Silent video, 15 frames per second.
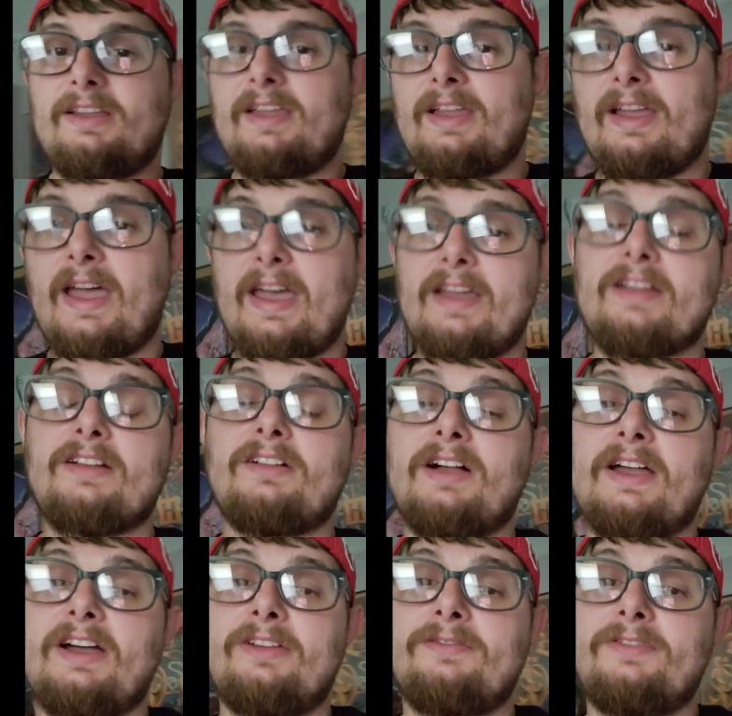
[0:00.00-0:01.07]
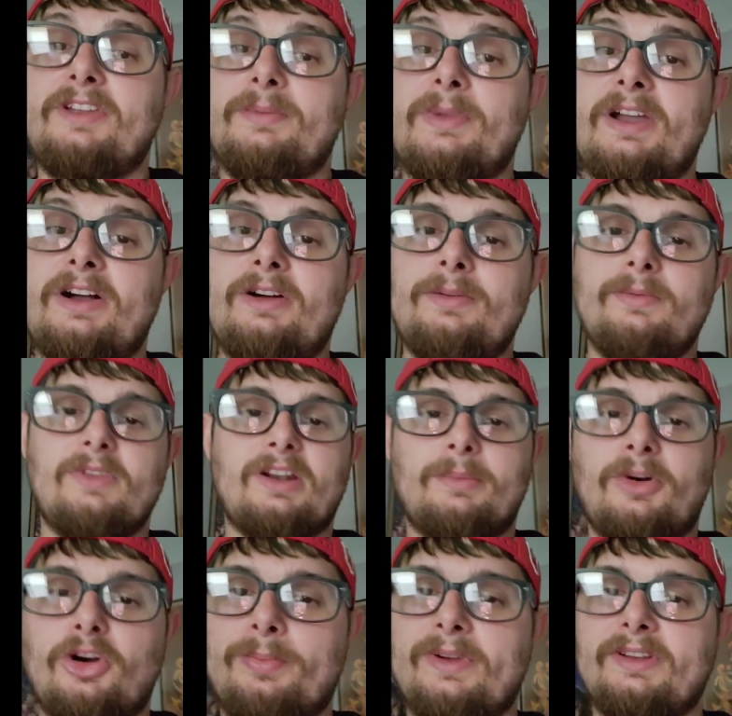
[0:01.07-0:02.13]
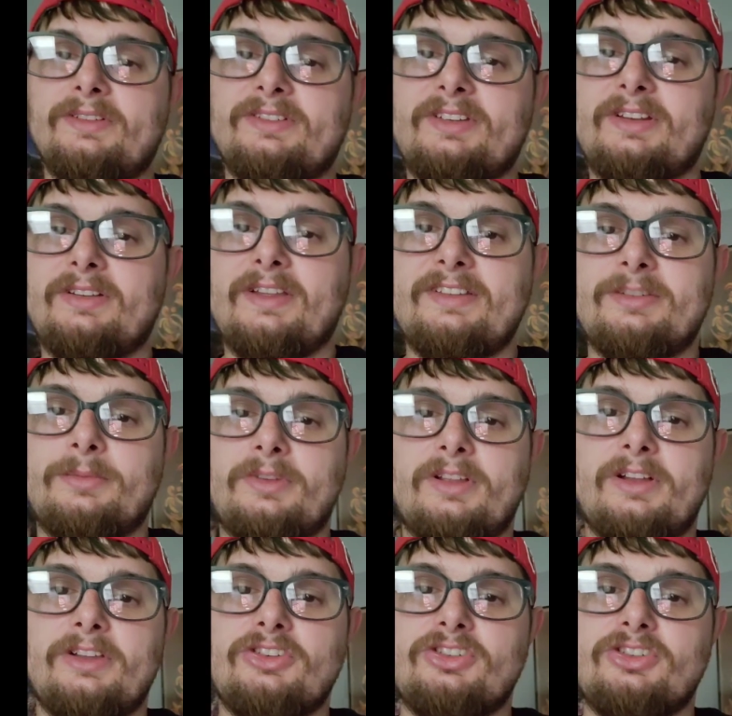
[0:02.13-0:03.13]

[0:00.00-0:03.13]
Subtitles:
het clown female that I'm hoping is going to lay some clutch.